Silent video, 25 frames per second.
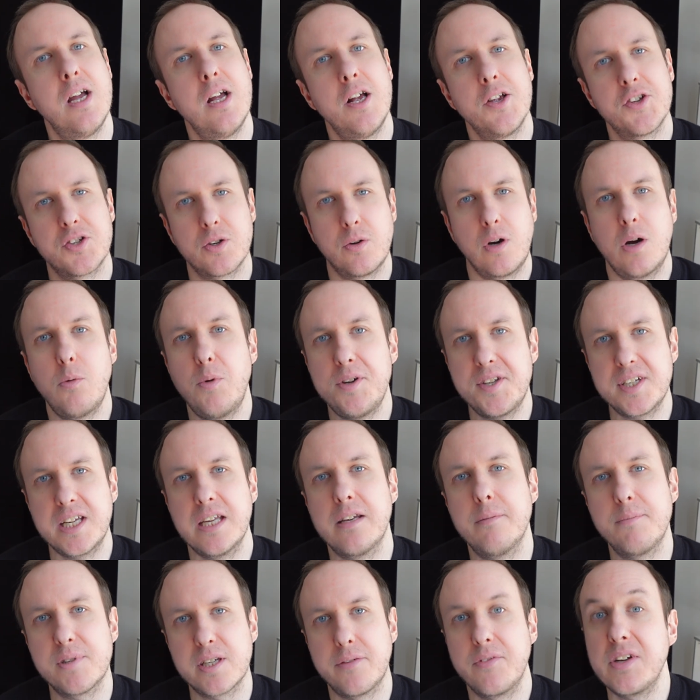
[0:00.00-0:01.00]
So I wanted to get
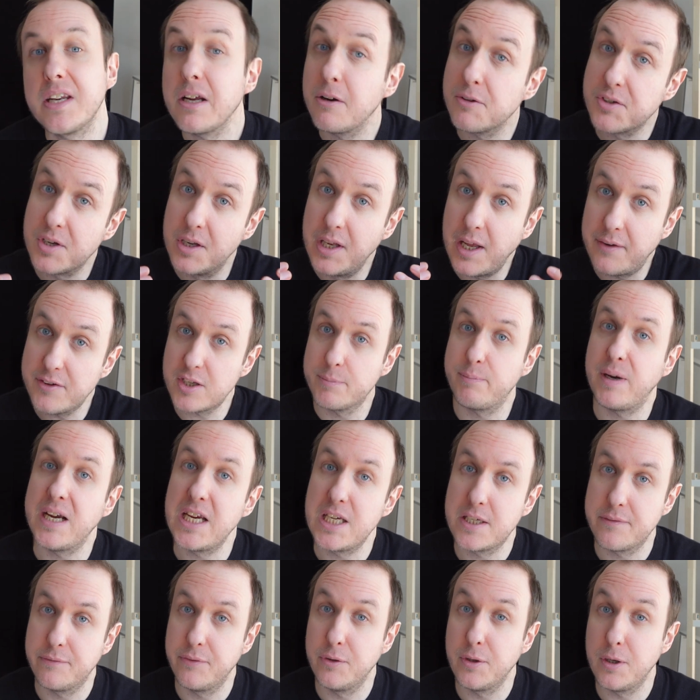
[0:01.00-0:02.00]
them something that was enough
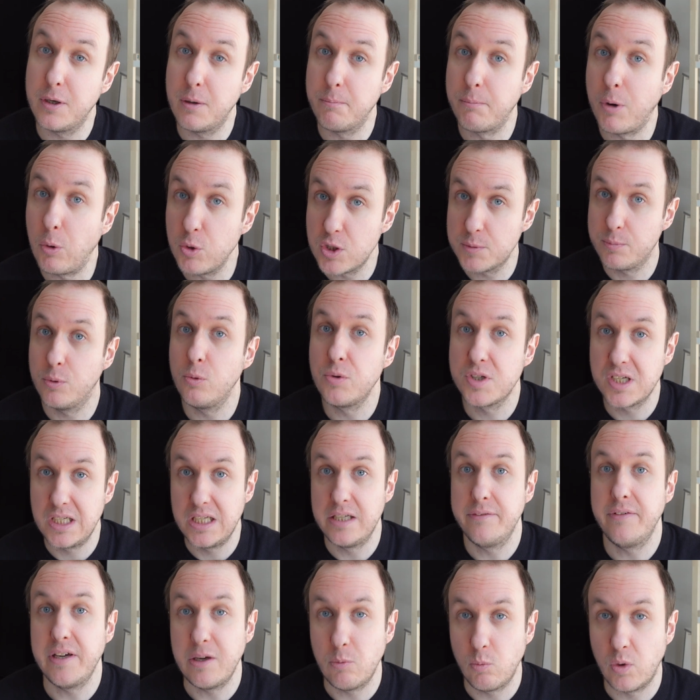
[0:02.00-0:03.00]
space for multiples to
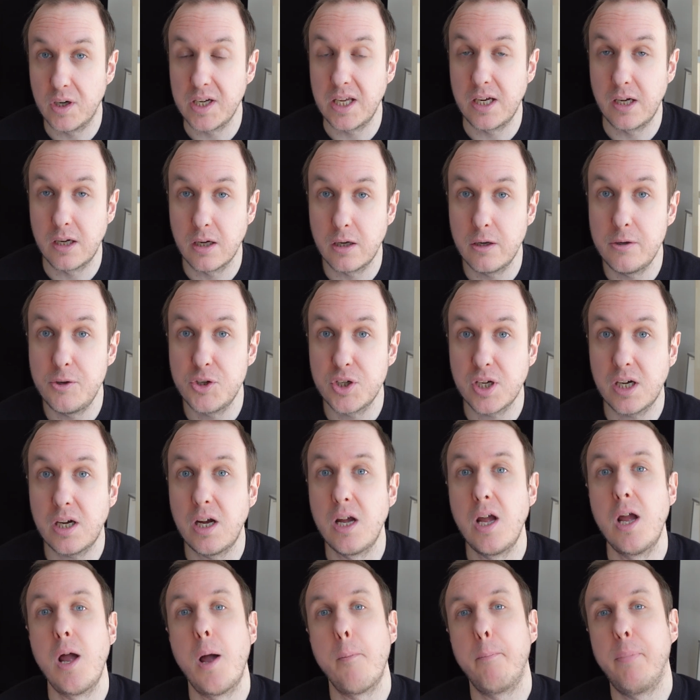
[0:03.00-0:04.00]
live in one enclosure,
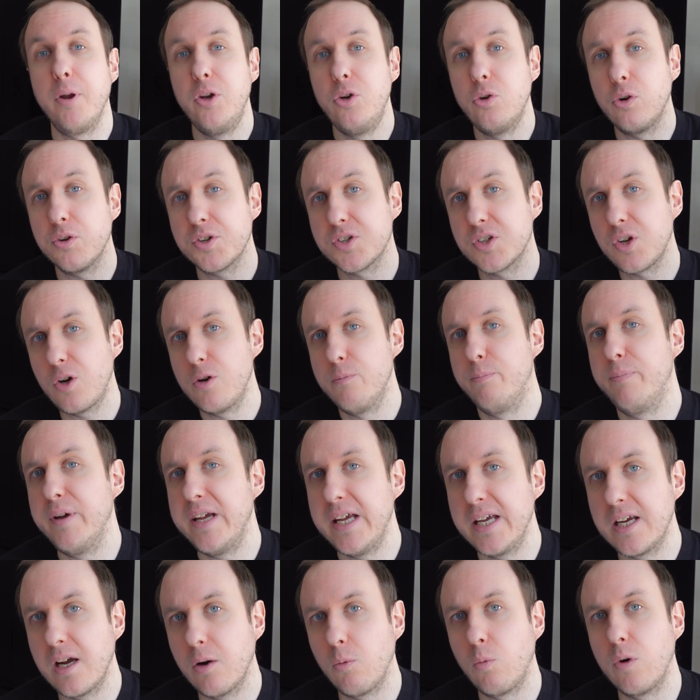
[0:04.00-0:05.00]
but not so
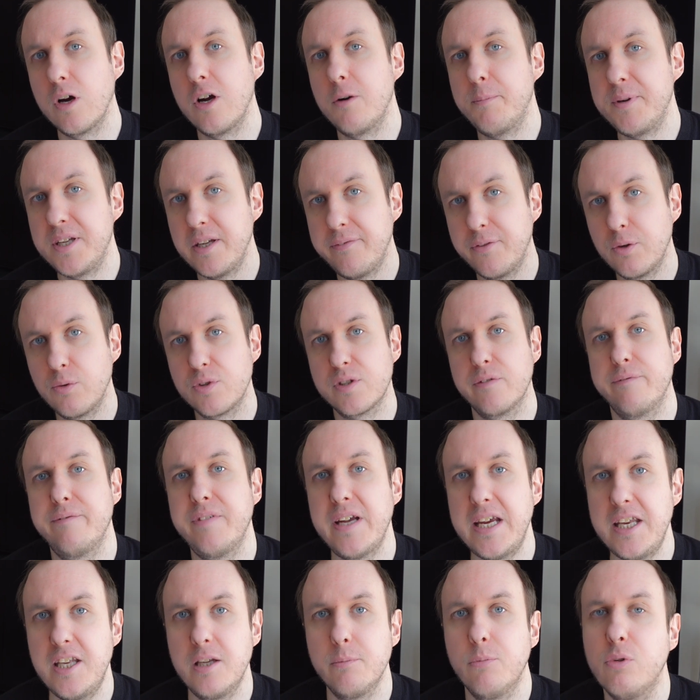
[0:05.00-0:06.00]
big where it'll be difficult to
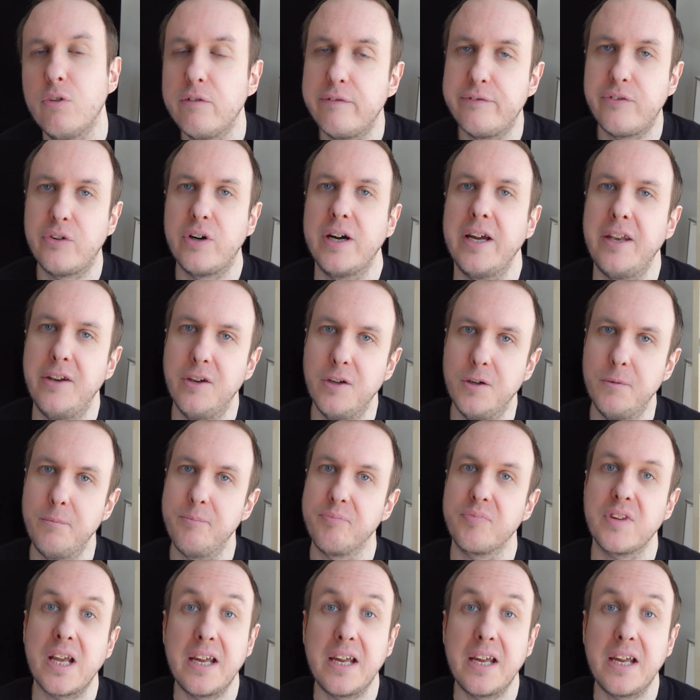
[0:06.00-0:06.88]
feed them or find them.